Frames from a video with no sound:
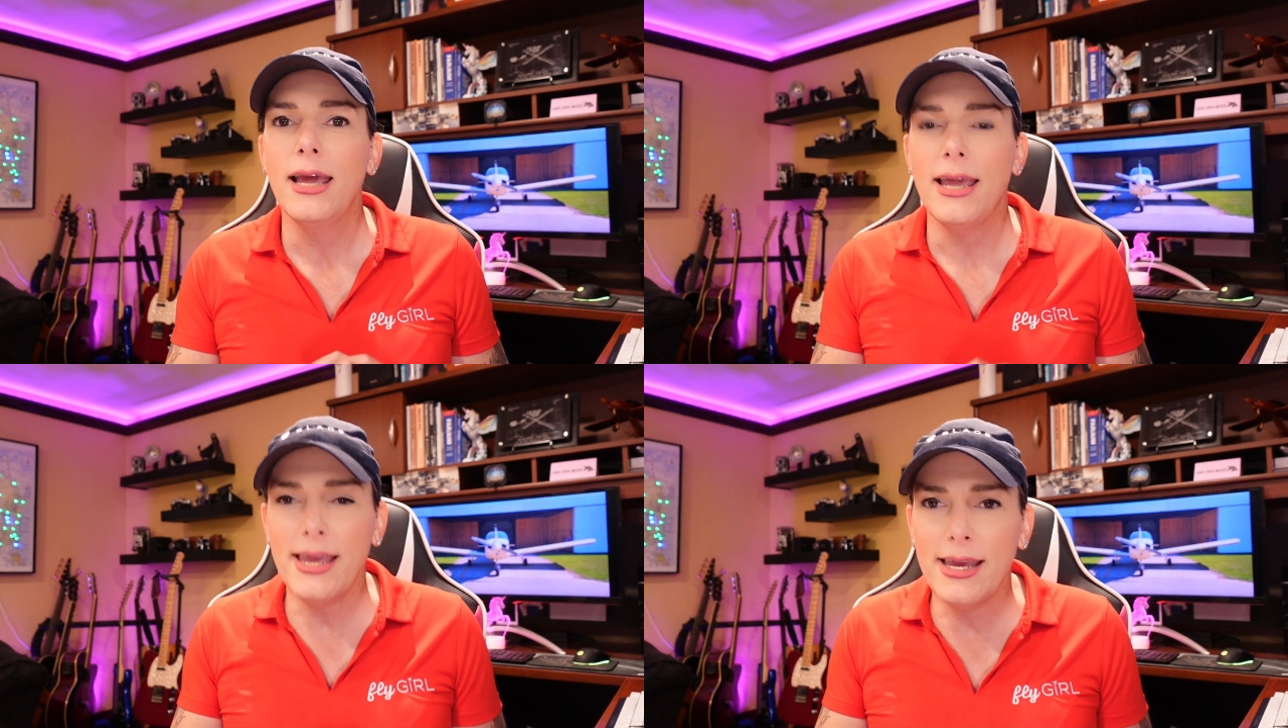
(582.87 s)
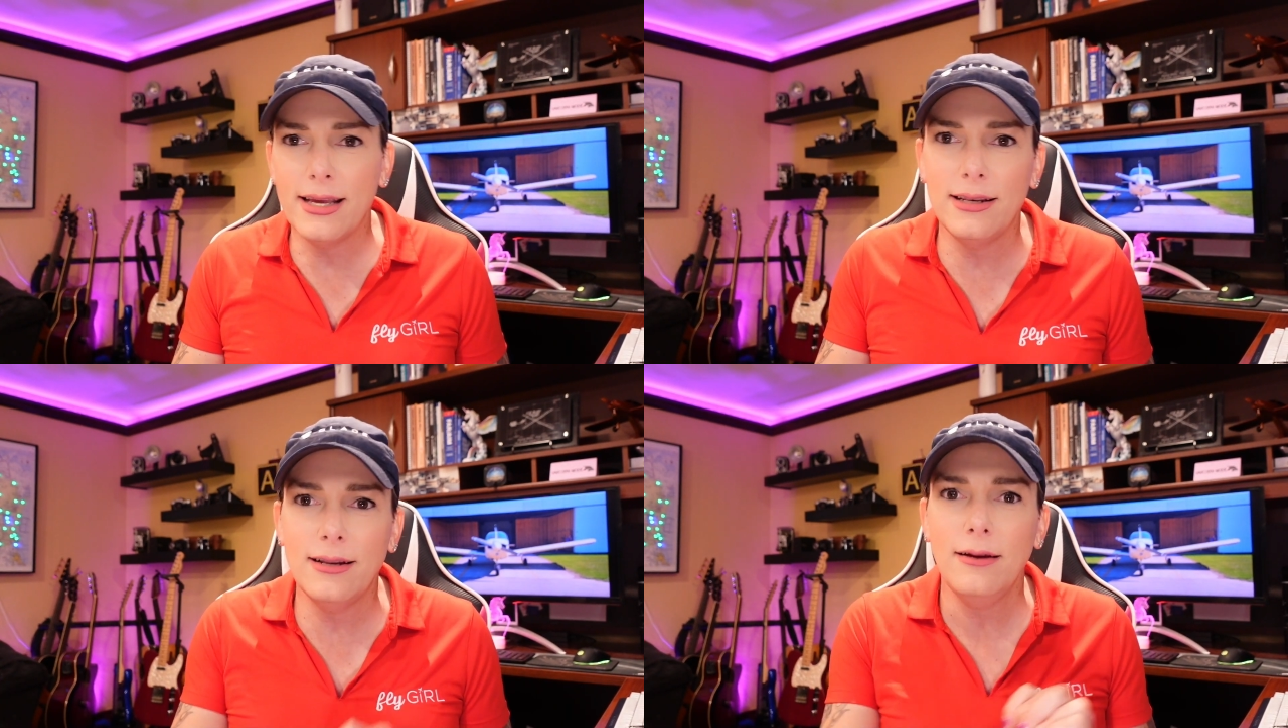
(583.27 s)

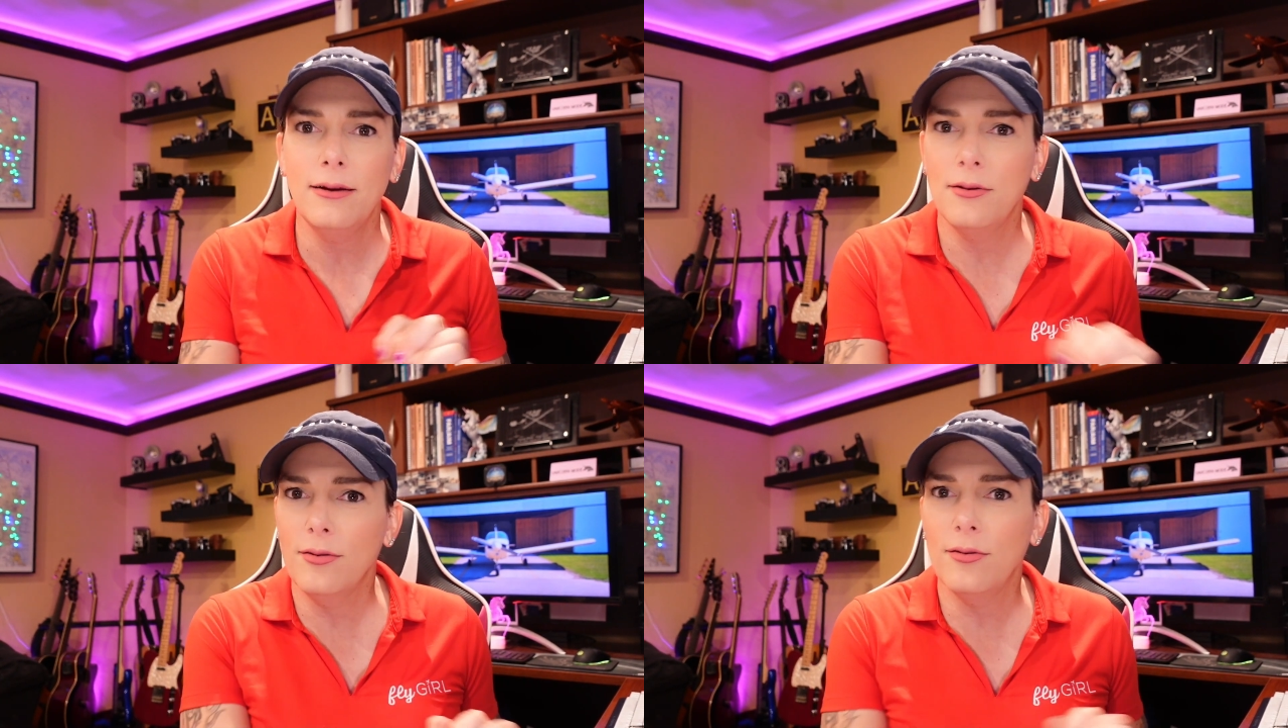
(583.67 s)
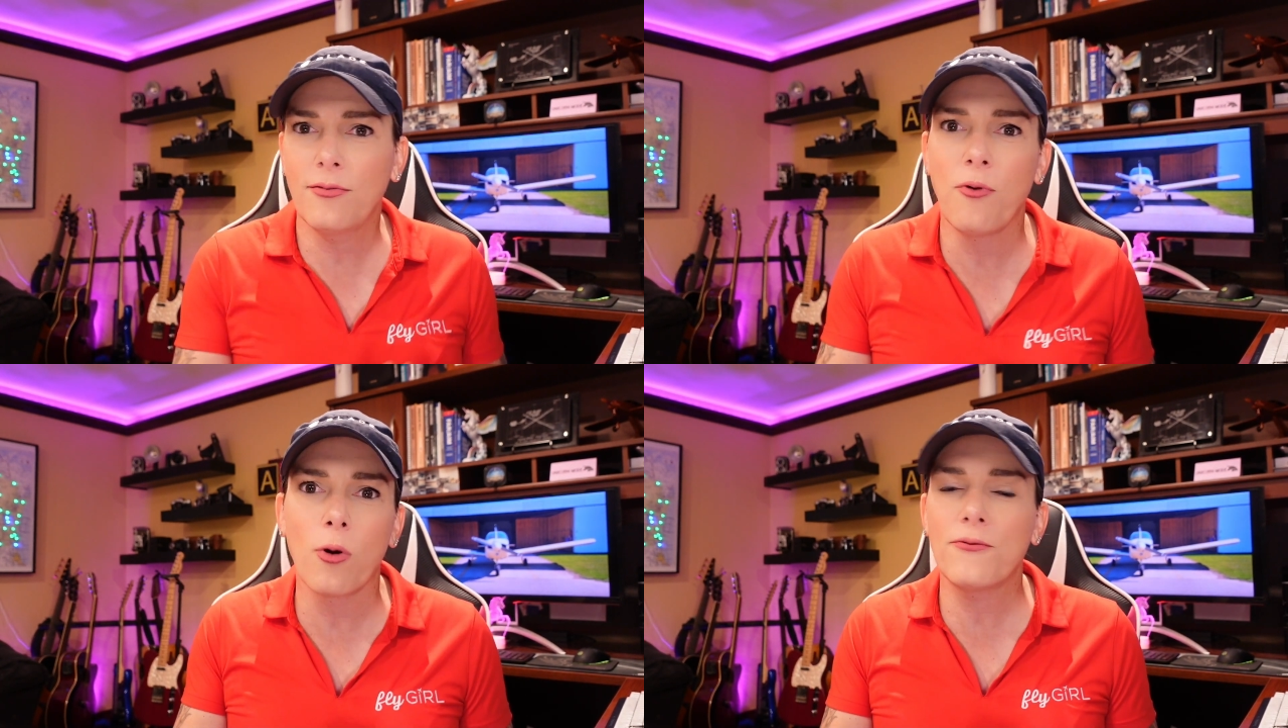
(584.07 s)
in
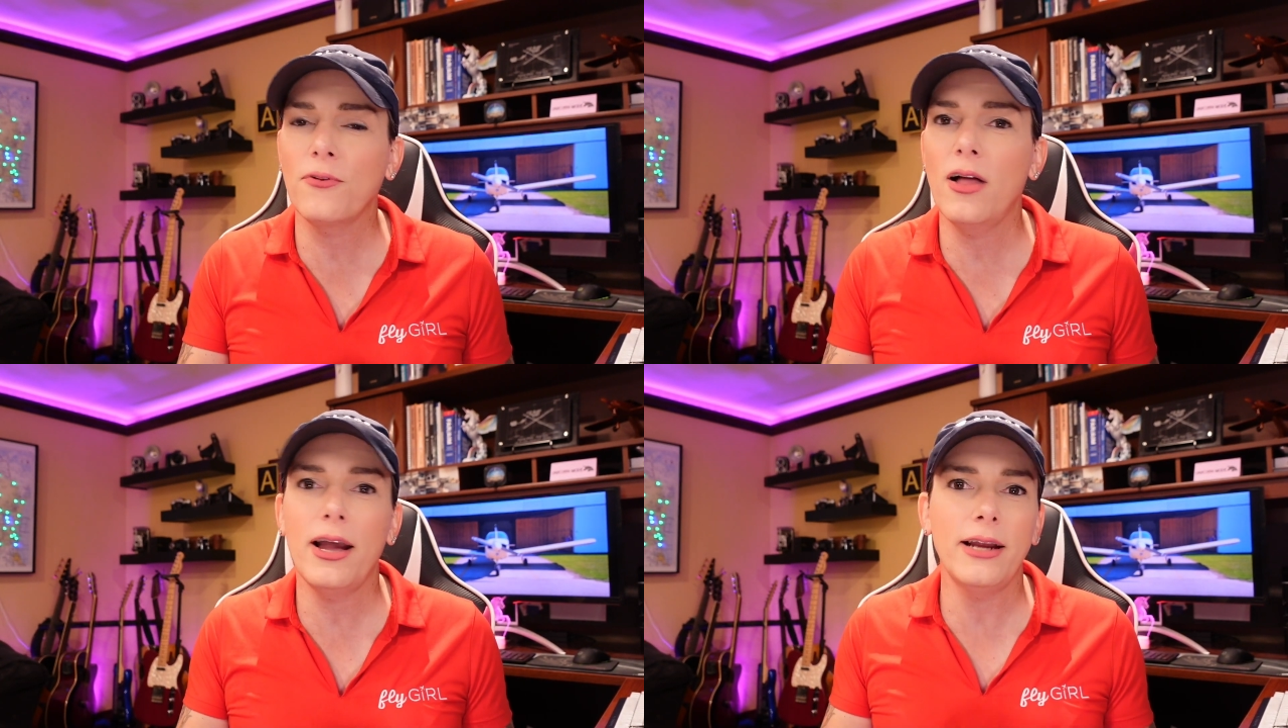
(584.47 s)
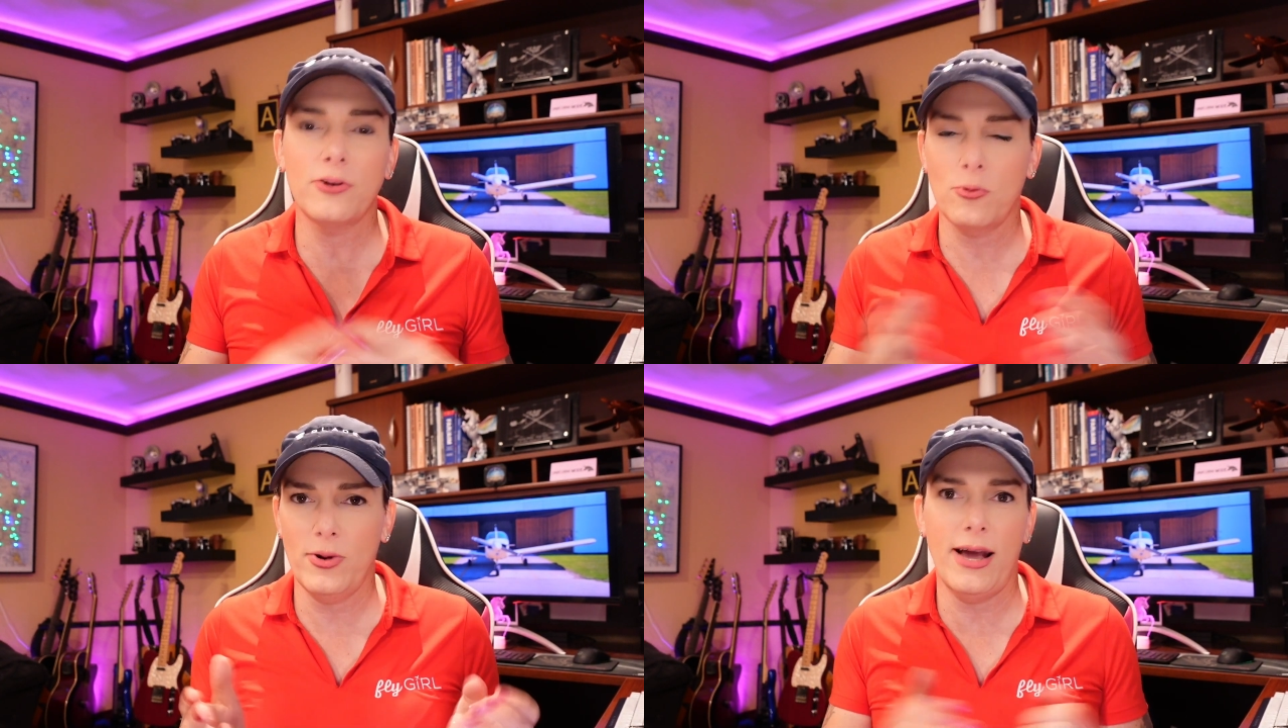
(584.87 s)
for flight or
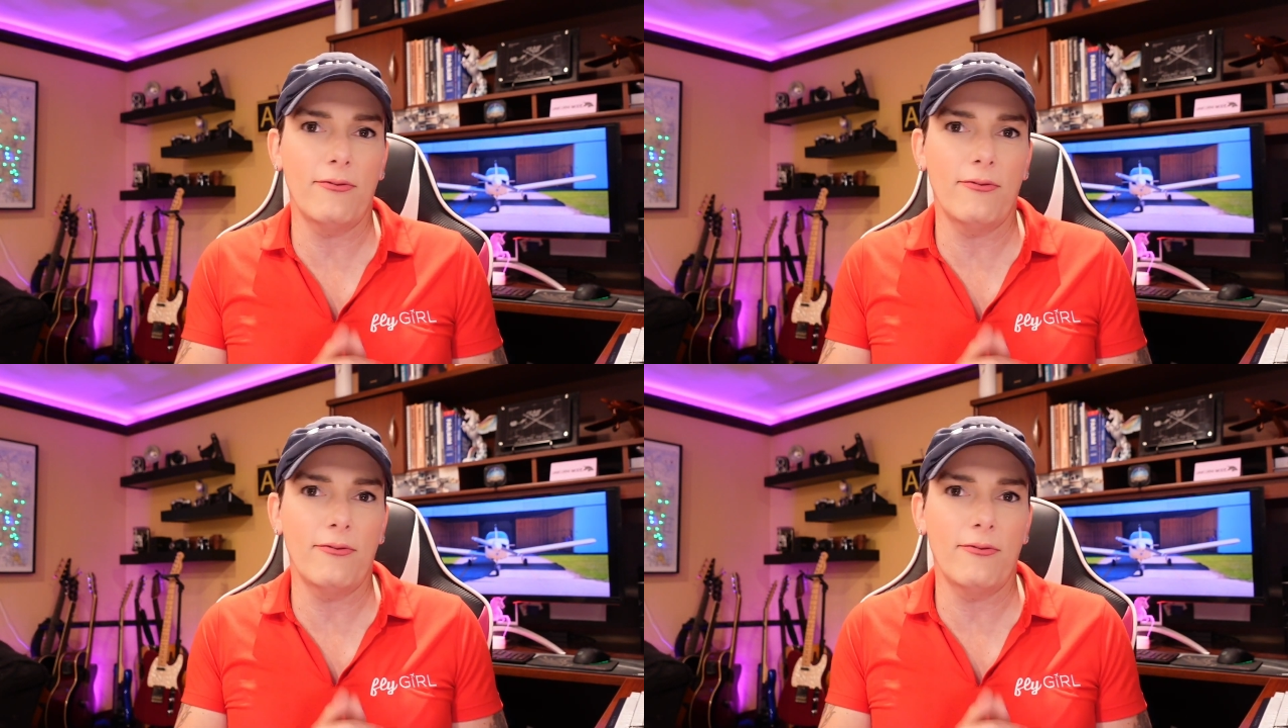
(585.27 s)
whatever.